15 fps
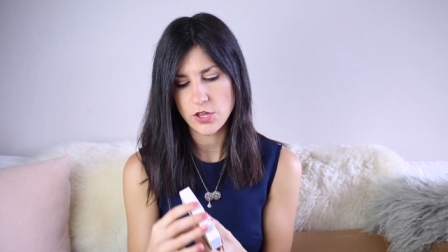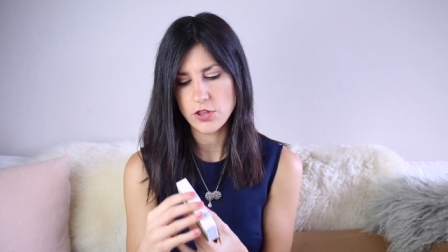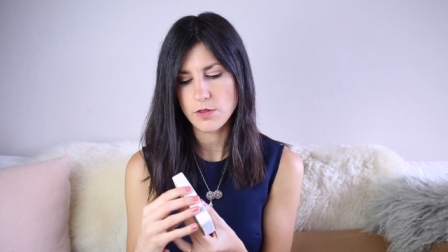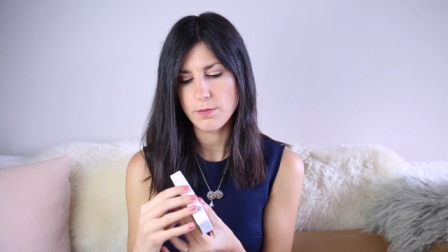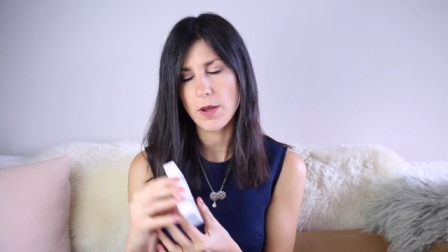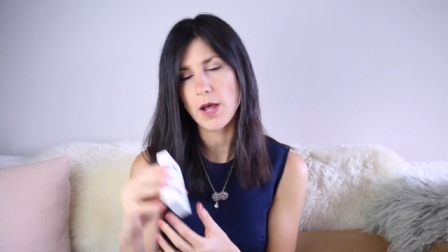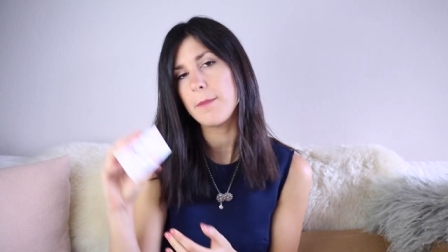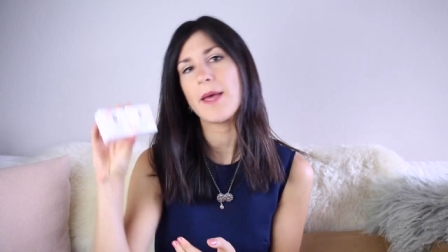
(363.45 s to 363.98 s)

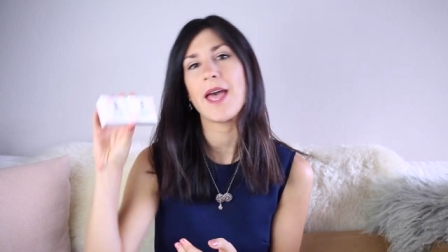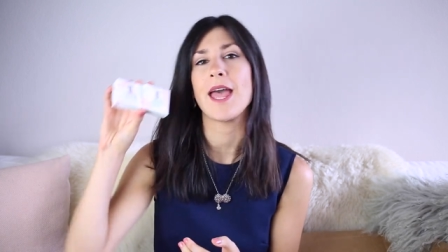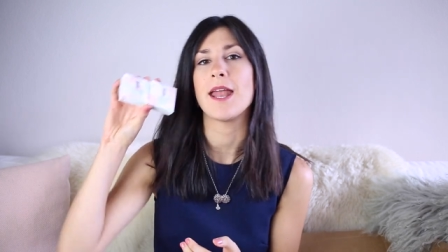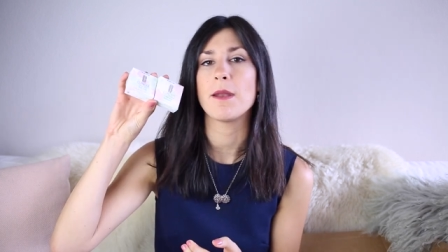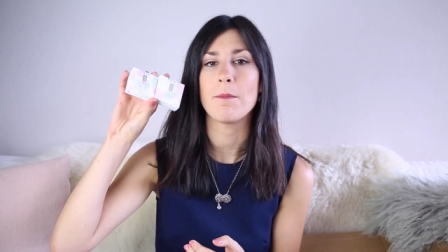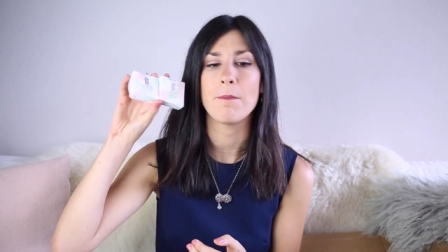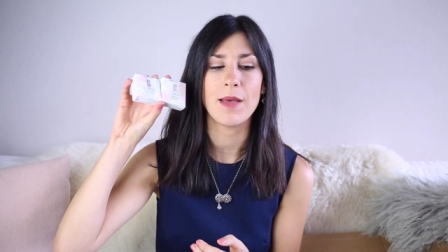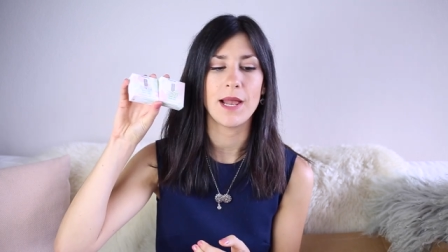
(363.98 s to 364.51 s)
Ginger Pop
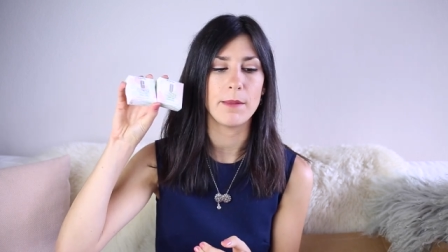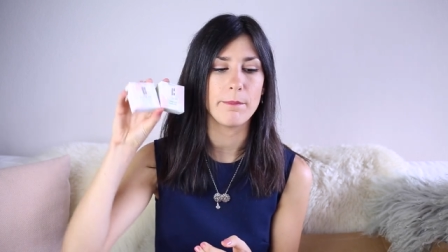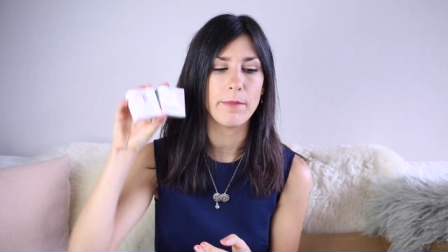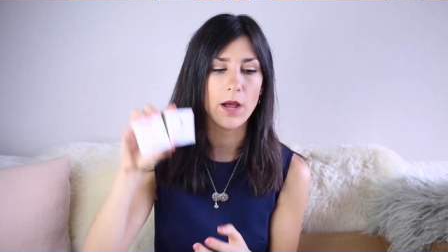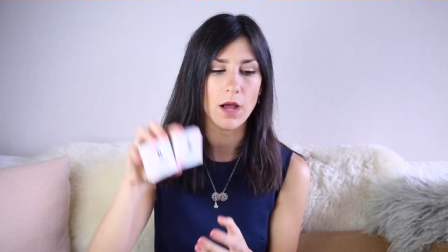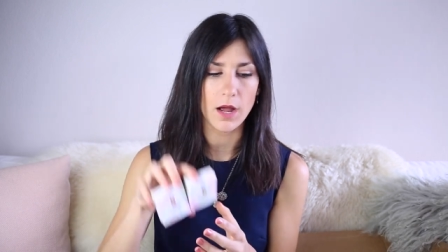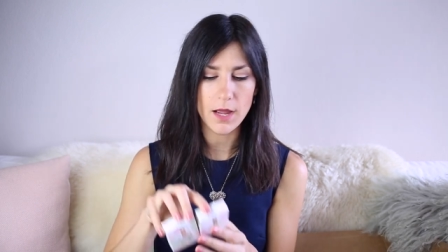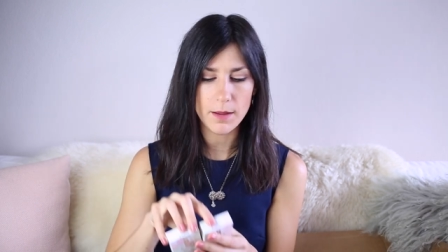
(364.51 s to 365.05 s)
and
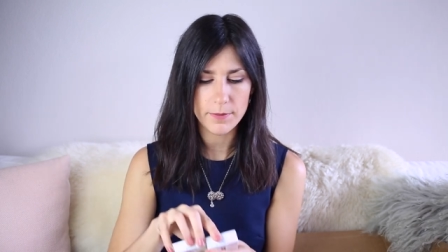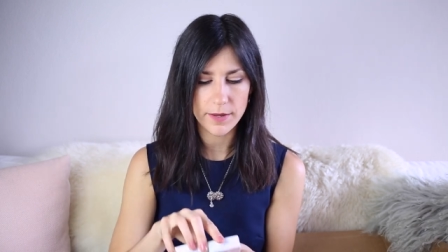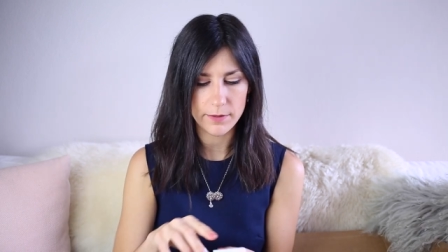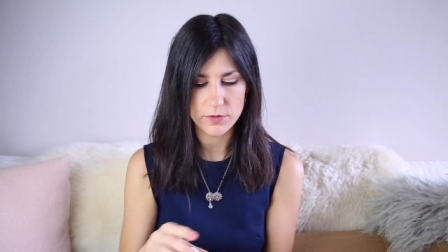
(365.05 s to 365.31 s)
Melon Pop.